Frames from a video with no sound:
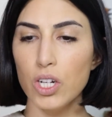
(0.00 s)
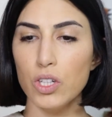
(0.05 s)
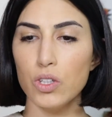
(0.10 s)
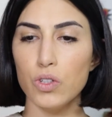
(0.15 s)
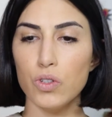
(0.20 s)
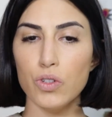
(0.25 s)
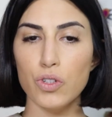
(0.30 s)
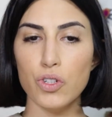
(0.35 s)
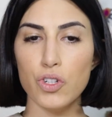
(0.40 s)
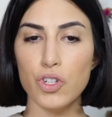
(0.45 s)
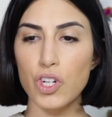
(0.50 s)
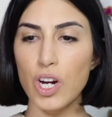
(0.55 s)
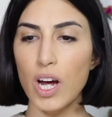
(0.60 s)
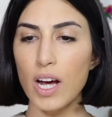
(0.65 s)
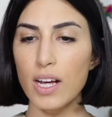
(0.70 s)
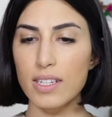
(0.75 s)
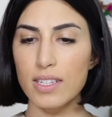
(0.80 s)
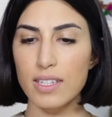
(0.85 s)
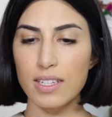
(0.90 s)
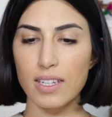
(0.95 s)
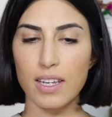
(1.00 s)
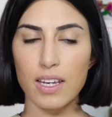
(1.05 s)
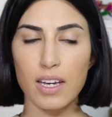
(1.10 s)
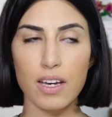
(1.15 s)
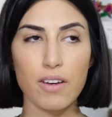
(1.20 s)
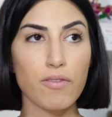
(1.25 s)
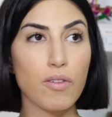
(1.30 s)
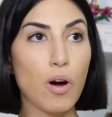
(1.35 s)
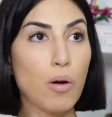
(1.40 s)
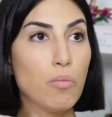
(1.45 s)
to just
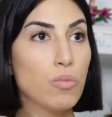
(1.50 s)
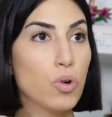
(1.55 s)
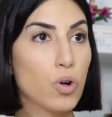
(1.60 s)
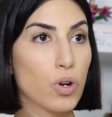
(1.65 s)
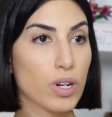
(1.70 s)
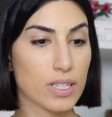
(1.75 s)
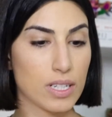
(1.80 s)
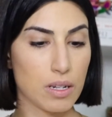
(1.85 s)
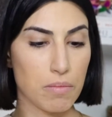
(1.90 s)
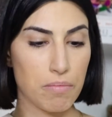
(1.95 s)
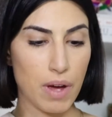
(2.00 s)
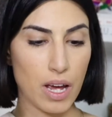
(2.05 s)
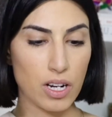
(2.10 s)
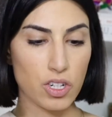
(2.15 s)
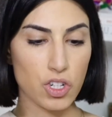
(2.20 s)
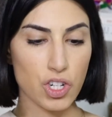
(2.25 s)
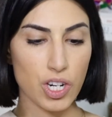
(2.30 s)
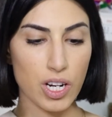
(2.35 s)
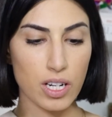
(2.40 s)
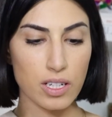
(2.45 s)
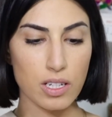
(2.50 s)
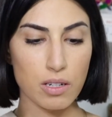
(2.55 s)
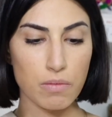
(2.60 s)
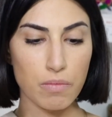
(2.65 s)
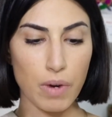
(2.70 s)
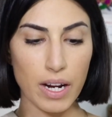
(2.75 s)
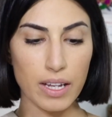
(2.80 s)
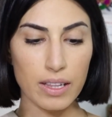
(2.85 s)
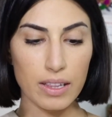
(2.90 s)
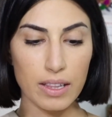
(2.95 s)
give more dimension to
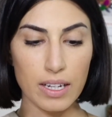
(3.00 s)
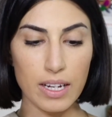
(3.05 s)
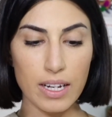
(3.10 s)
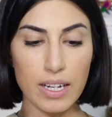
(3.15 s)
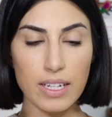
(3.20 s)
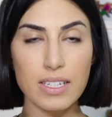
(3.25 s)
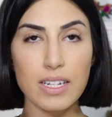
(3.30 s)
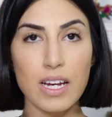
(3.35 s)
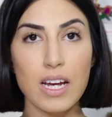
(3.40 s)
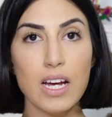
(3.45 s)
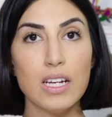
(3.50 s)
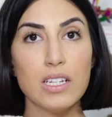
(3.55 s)
my lid,